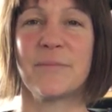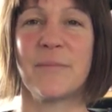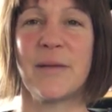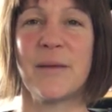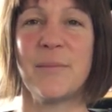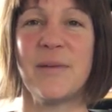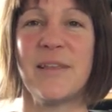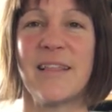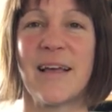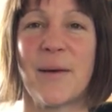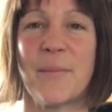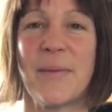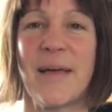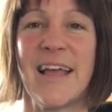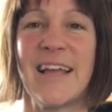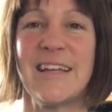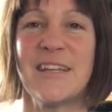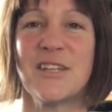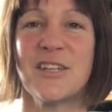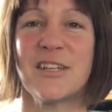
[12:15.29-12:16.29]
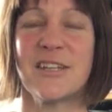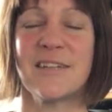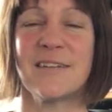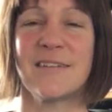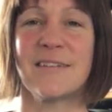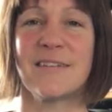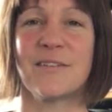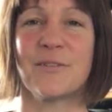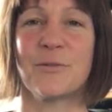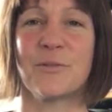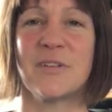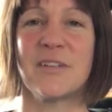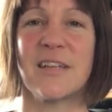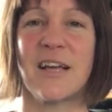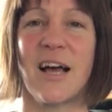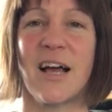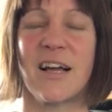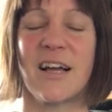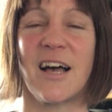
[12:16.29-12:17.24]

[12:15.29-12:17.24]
Maybe that patience or